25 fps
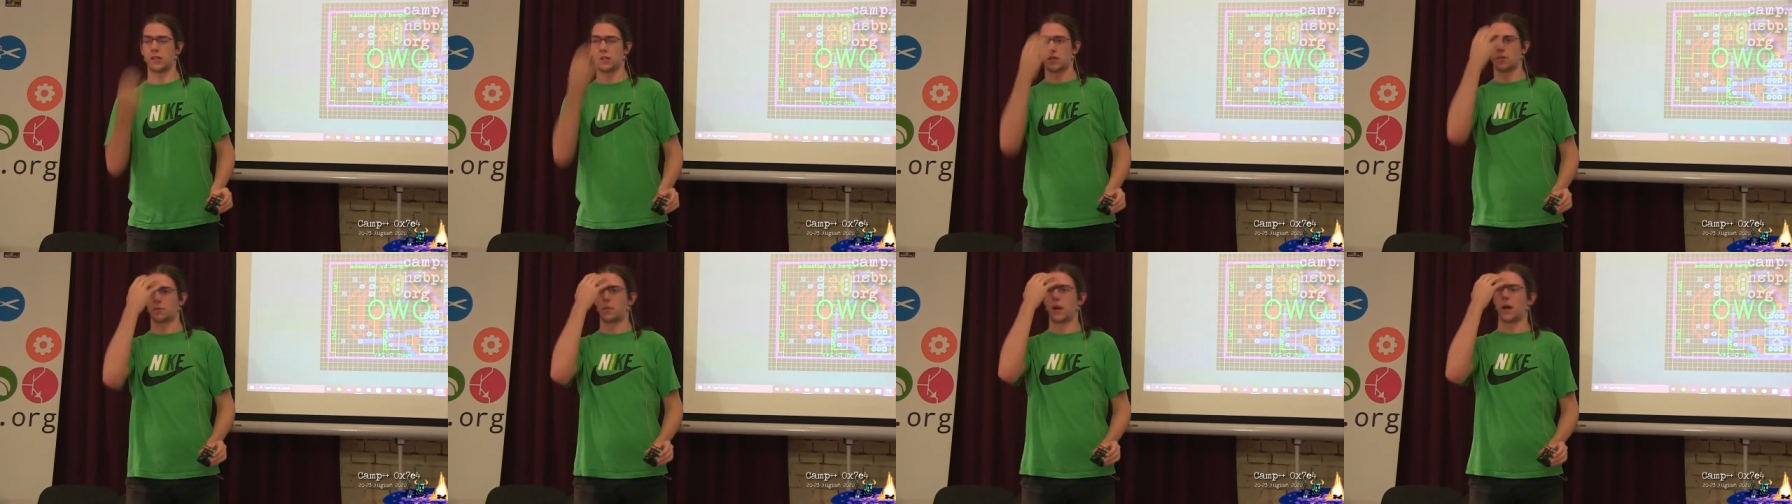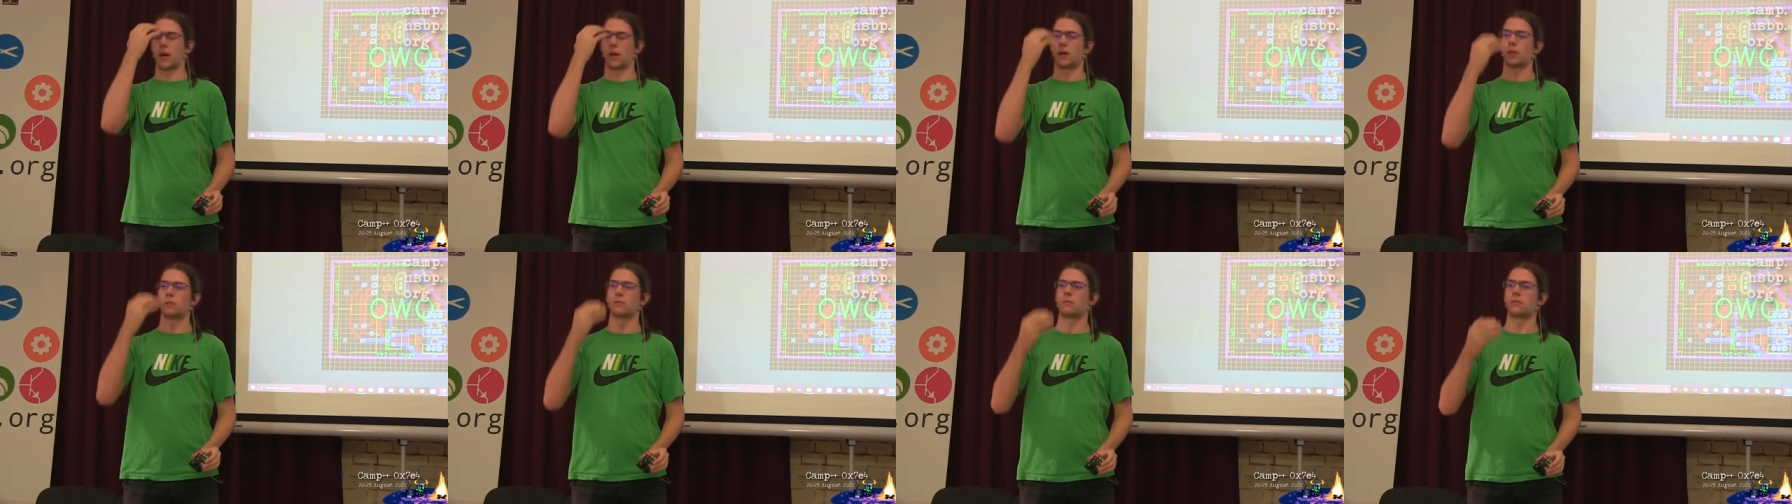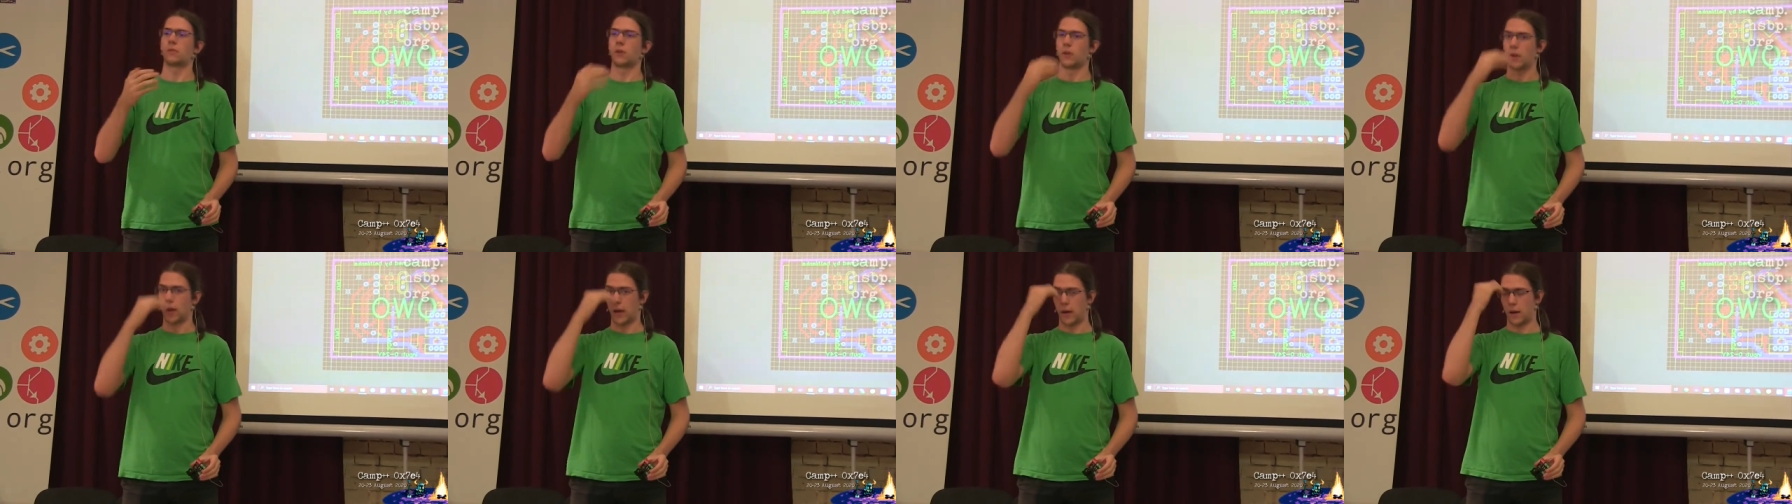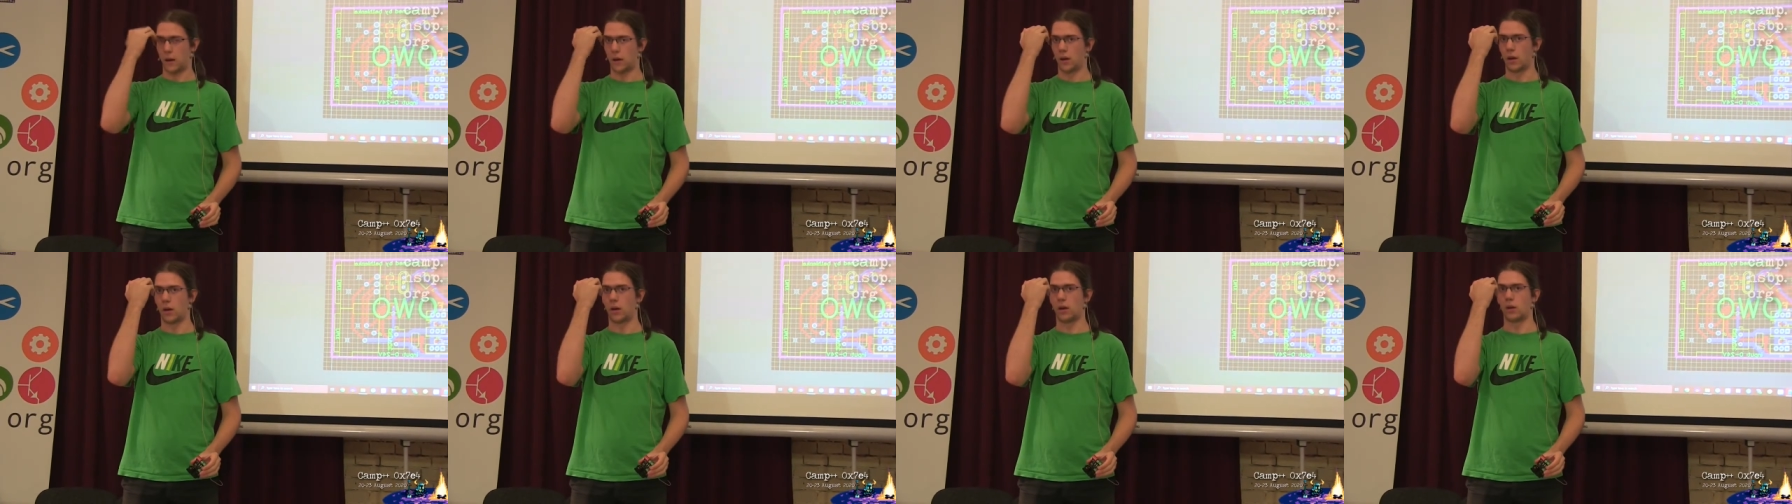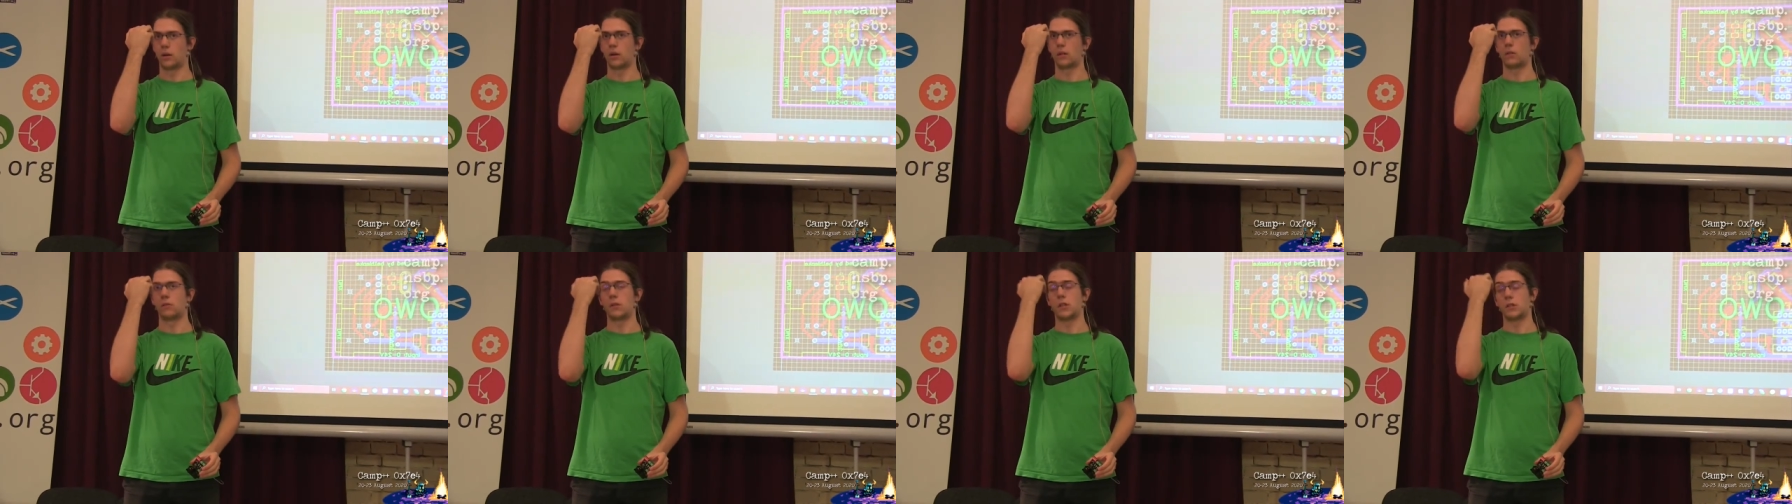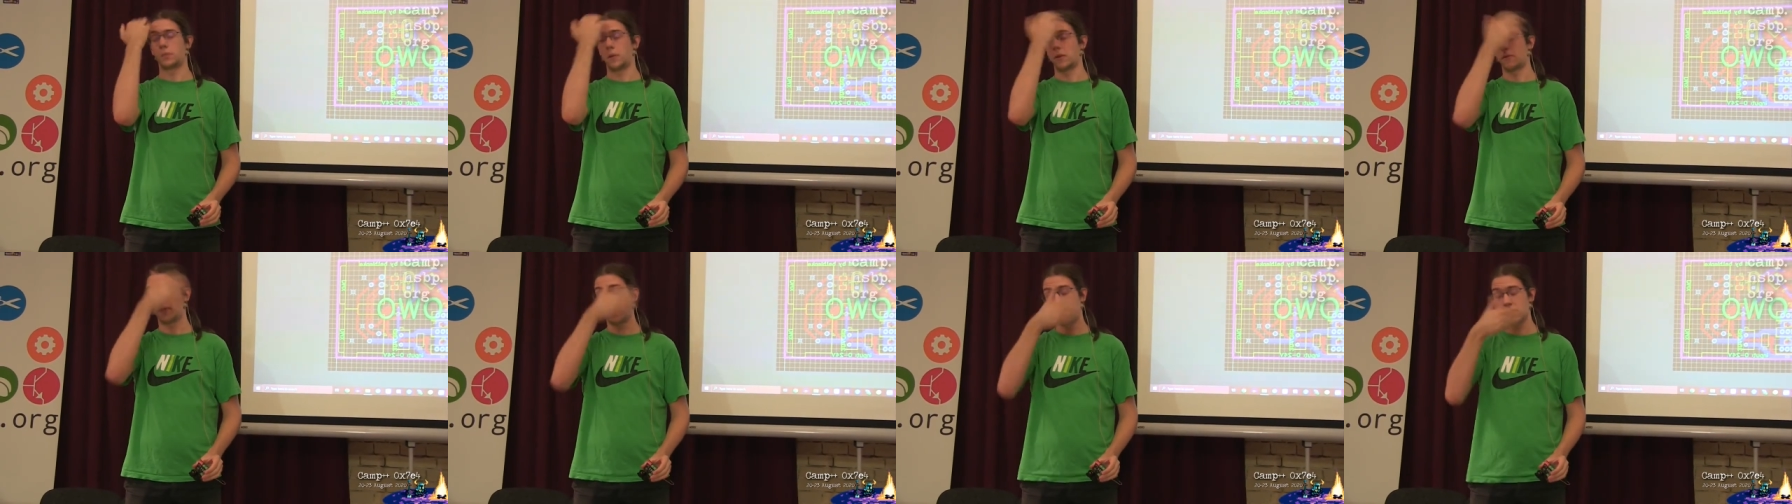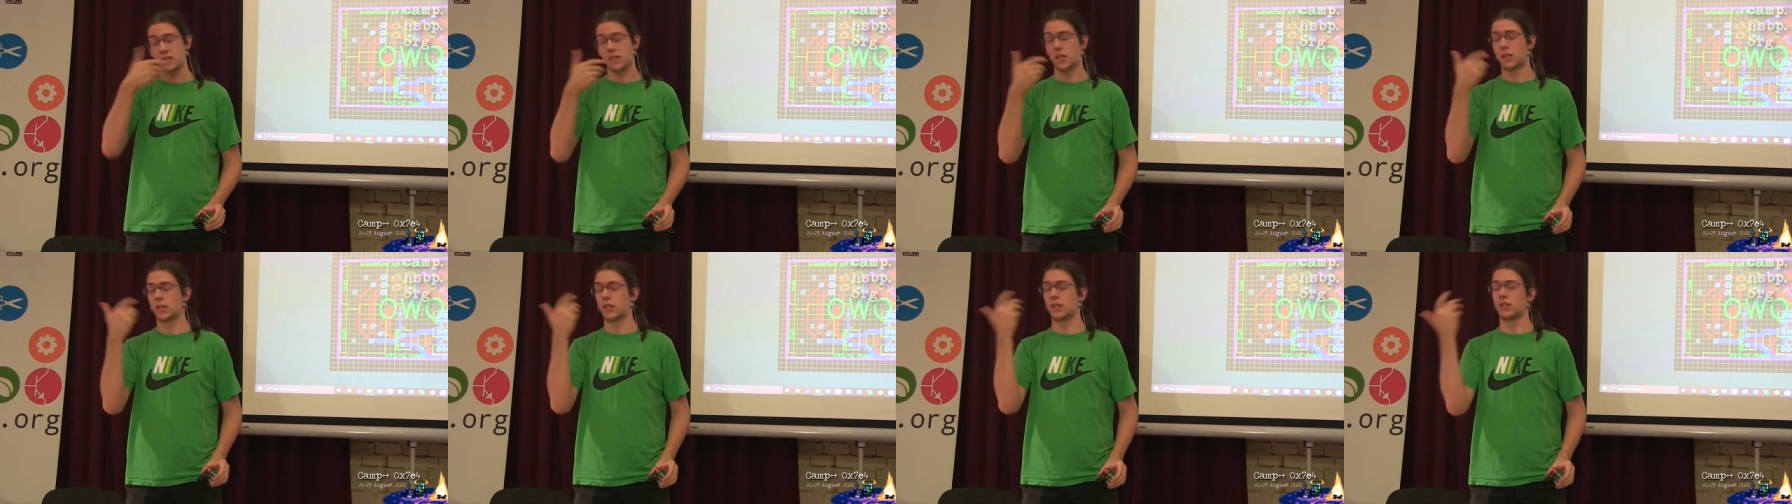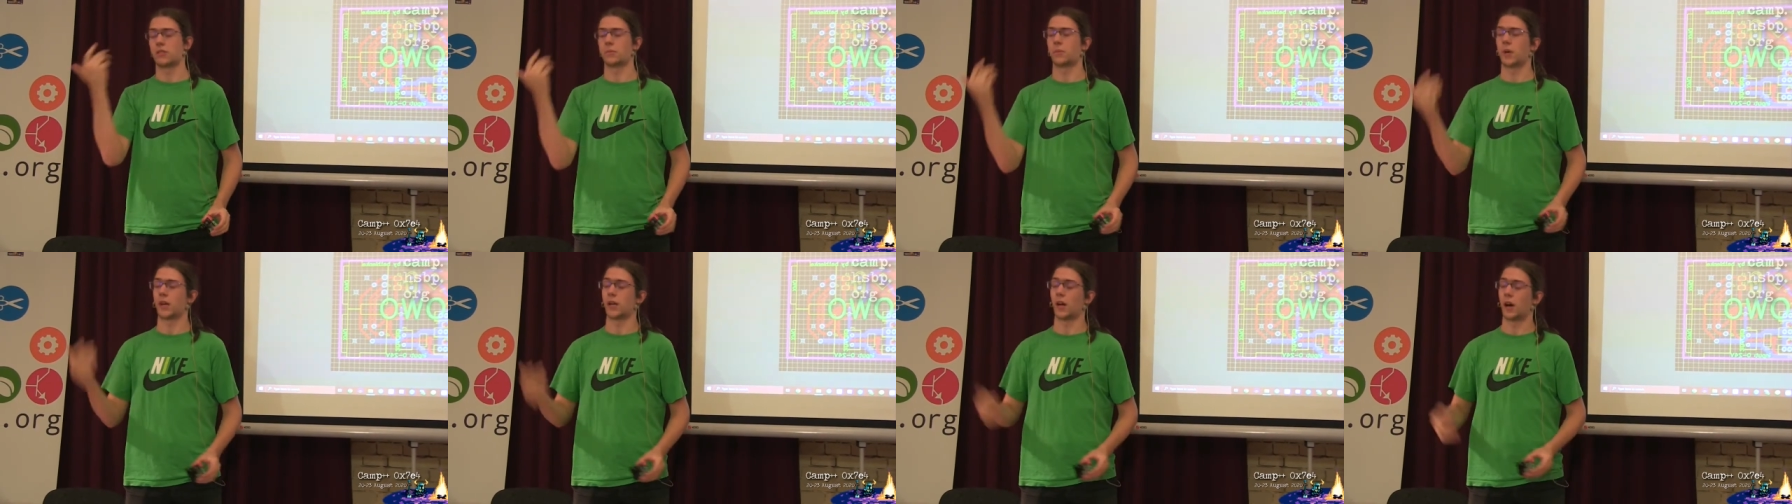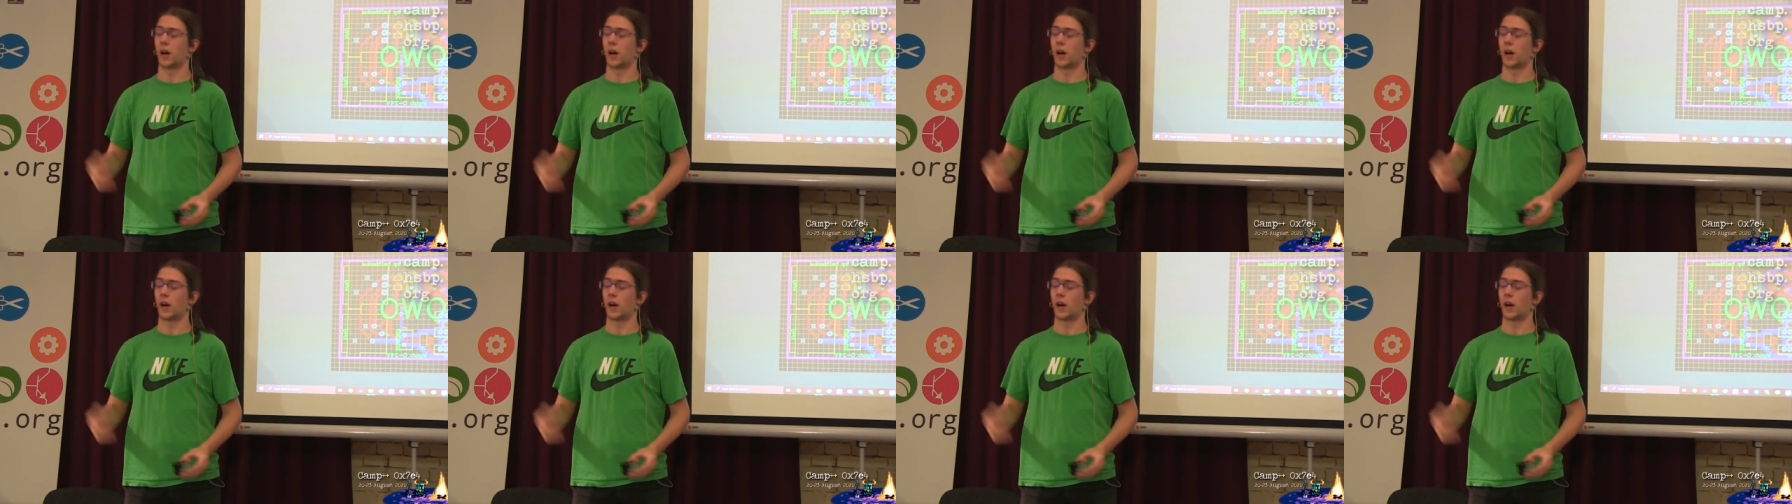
into my uh, into my face and into my